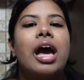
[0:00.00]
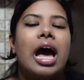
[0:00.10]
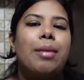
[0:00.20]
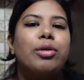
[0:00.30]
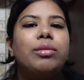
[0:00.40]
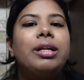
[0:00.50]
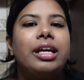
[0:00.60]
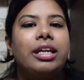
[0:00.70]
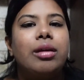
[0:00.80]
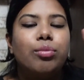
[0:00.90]
I'm going to be
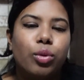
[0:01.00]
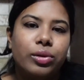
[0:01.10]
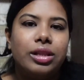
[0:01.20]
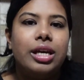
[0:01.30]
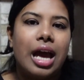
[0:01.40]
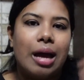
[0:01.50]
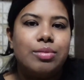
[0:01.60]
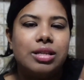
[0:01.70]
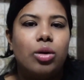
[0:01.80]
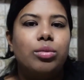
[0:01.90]
linking both the
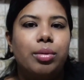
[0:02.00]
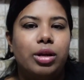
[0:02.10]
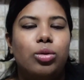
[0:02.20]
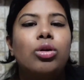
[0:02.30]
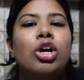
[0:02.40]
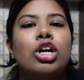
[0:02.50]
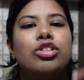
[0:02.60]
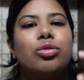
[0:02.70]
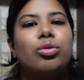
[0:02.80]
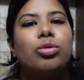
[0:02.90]
apps down below
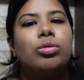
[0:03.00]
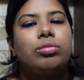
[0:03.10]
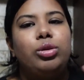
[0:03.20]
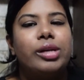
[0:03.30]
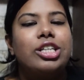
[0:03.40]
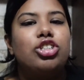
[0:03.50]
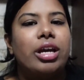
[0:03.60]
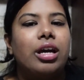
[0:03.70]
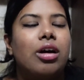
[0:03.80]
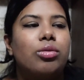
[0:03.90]
so you can
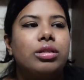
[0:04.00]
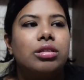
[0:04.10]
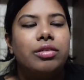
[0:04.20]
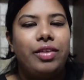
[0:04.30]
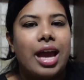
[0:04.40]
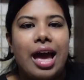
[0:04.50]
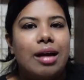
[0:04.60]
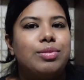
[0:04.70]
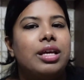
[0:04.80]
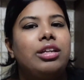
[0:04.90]
check out the
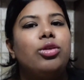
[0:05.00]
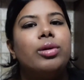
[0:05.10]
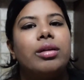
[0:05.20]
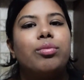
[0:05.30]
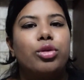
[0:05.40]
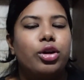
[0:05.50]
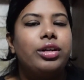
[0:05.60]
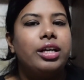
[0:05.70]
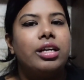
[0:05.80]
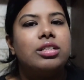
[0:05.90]
apps and you can book your
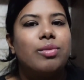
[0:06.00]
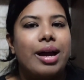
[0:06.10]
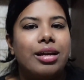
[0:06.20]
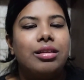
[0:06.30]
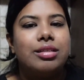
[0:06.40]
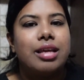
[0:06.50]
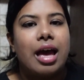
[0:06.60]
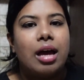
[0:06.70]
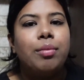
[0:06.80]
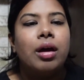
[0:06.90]
tickets via this
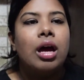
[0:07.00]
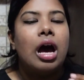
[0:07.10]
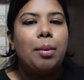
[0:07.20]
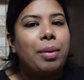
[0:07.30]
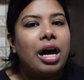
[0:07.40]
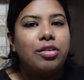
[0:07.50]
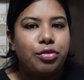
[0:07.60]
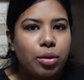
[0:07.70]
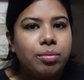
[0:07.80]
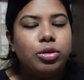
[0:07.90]
app. Apart
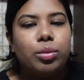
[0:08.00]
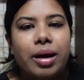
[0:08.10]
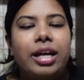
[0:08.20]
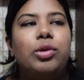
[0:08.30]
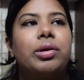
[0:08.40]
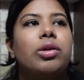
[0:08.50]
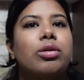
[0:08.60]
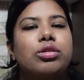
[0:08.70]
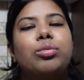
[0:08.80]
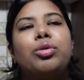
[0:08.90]
from Dubai, you can
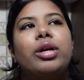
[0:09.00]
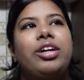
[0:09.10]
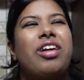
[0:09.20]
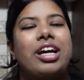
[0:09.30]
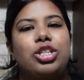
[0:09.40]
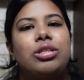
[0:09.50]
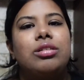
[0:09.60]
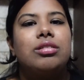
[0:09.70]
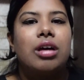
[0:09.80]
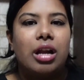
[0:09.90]
also book
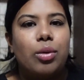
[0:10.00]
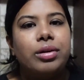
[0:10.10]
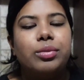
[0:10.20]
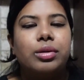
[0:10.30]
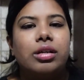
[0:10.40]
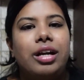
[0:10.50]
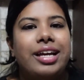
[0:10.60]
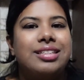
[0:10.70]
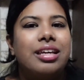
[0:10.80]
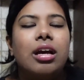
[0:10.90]
attractions around the world
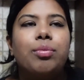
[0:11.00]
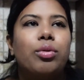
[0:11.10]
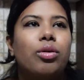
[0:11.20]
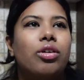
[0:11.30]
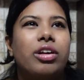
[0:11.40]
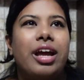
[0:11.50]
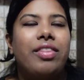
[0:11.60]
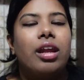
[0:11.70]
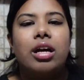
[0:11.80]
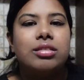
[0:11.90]
like Singapore, and
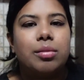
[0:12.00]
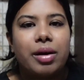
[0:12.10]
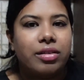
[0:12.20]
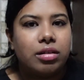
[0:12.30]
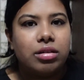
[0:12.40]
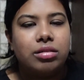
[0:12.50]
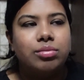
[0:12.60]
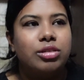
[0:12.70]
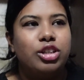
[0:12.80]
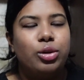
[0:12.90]
there are some other
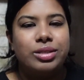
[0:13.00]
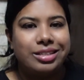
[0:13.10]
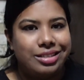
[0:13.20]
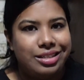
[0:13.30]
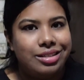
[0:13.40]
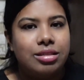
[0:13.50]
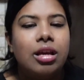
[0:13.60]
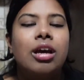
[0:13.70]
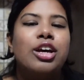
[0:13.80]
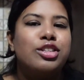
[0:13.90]
cities,
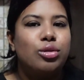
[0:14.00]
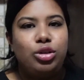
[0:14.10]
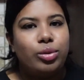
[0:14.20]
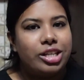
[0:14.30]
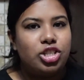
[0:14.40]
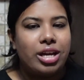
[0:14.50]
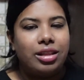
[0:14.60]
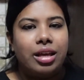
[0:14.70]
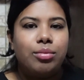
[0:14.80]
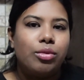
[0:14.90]
so you can check
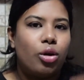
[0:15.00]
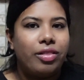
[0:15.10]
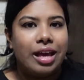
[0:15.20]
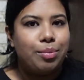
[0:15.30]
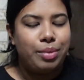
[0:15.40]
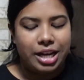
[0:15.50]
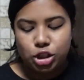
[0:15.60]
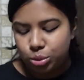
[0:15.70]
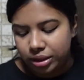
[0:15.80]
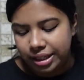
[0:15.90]
them on their page
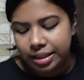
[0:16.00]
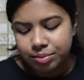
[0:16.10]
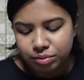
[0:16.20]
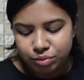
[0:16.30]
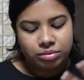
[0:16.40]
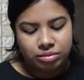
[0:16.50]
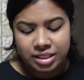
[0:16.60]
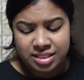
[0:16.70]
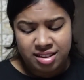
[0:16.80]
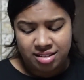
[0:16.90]
only.
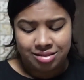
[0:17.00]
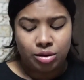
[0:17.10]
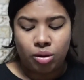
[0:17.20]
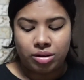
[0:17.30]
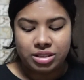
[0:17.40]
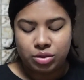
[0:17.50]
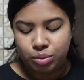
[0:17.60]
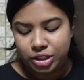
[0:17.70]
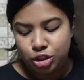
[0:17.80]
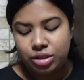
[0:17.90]
The sixth cost,
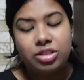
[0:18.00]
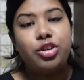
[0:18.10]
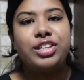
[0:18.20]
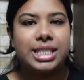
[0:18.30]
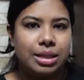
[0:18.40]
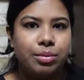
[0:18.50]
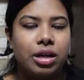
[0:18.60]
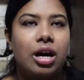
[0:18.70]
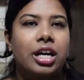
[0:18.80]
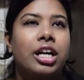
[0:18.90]
which is your SIM
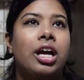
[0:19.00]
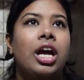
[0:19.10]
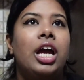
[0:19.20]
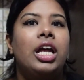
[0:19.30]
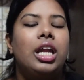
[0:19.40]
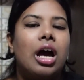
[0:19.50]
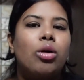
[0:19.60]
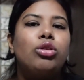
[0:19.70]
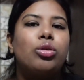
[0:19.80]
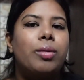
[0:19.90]
card.
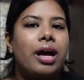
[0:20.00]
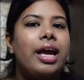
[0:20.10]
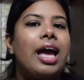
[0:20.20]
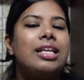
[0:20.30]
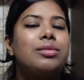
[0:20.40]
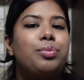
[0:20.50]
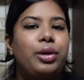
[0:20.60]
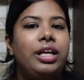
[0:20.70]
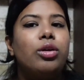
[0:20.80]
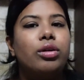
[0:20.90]
Now Dubai has
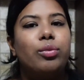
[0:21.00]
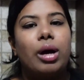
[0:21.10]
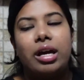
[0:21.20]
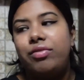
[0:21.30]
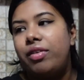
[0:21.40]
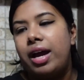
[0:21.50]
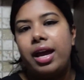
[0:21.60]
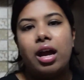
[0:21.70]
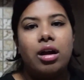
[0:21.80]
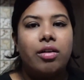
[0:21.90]
pretty good
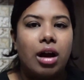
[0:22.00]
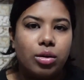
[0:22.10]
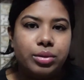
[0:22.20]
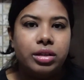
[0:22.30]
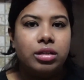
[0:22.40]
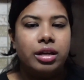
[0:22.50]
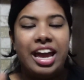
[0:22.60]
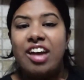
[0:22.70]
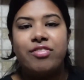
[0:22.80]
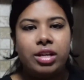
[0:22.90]
Wi-Fi around
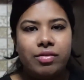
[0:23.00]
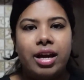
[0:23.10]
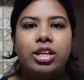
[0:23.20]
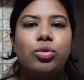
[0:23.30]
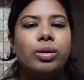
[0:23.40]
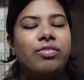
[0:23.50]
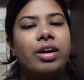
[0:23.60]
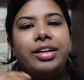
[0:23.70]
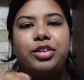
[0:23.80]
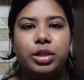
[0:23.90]
everywhere. You will
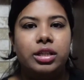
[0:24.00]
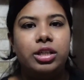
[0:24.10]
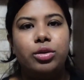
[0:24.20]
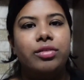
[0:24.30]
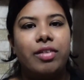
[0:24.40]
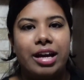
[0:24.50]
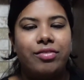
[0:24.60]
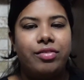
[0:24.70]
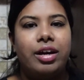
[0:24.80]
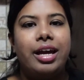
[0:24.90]
find really good
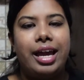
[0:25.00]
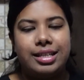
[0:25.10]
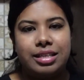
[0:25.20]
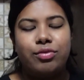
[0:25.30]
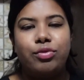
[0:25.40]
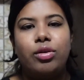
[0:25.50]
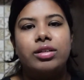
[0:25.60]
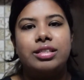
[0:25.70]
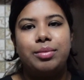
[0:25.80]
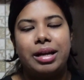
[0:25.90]
Wi-Fi, except
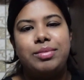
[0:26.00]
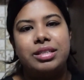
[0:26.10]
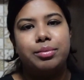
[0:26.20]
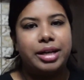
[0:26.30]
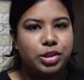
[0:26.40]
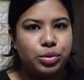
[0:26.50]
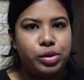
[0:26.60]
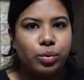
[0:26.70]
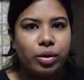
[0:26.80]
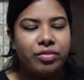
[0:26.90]
for sometimes in the metro
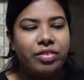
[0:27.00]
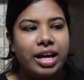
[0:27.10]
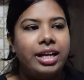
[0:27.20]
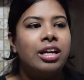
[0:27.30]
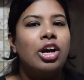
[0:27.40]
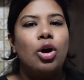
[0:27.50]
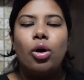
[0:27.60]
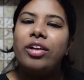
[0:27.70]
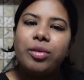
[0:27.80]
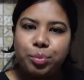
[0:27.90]
you won't find,
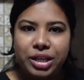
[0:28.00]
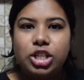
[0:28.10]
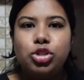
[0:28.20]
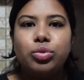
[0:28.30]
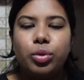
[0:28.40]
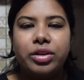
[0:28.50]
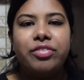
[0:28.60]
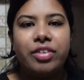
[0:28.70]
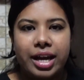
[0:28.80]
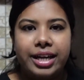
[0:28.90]
or the beach you won't
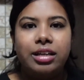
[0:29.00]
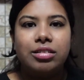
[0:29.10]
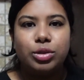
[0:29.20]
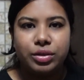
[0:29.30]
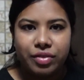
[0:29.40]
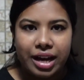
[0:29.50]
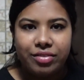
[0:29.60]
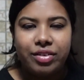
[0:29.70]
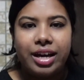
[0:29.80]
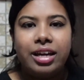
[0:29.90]
find good
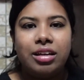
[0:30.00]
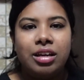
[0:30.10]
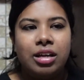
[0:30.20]
Wi-Fi.